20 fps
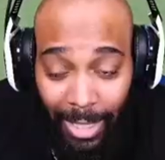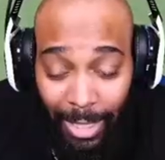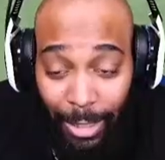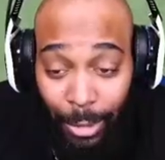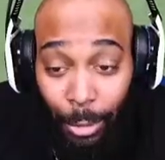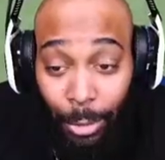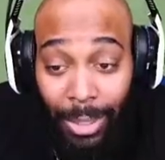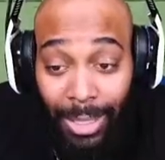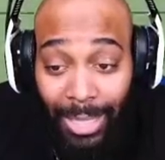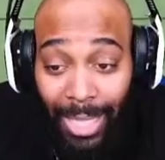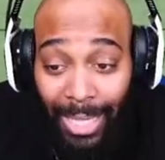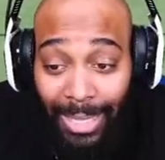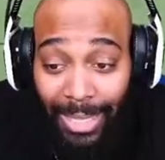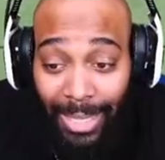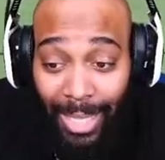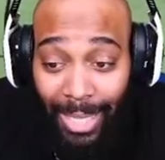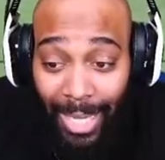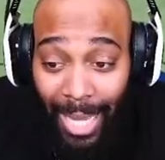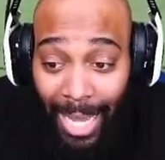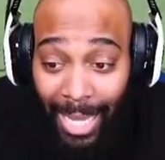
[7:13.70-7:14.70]
as soon as I
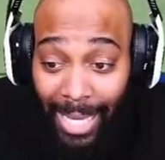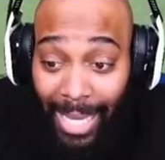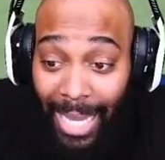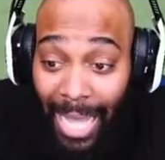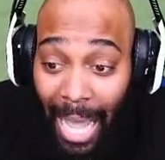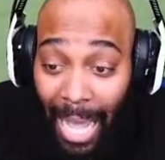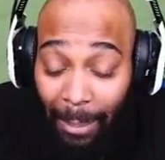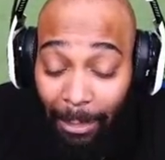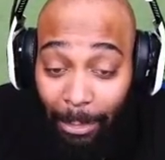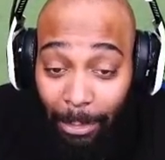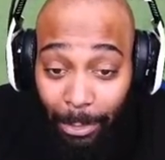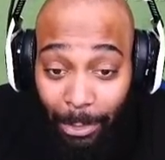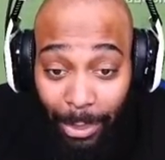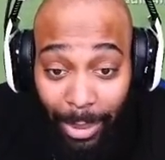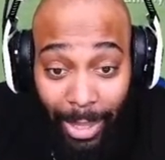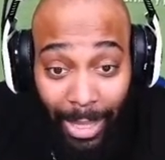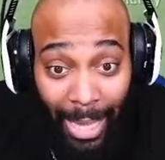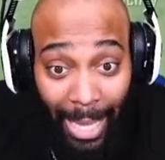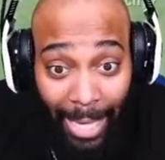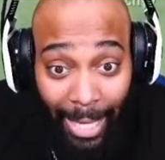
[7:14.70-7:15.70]
said that, he got
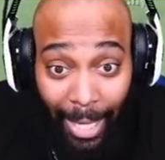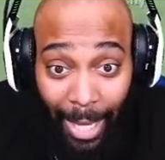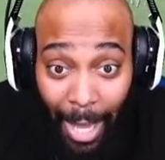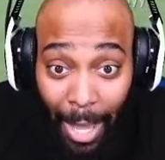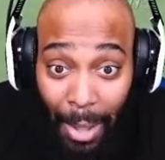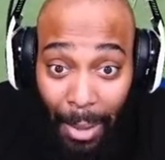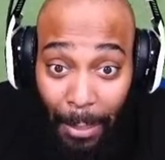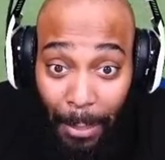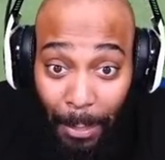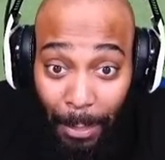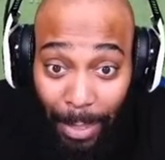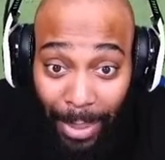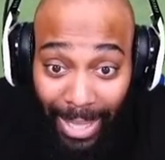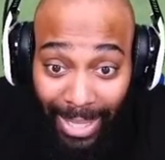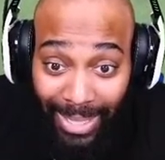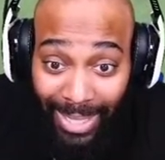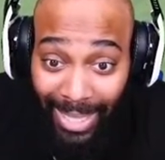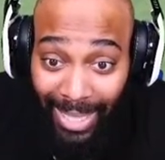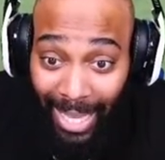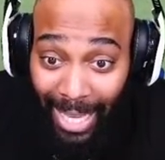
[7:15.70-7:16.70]
like
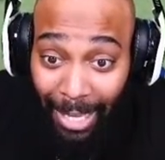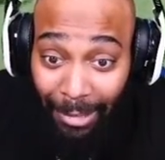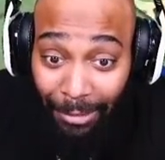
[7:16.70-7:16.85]
busy. Like he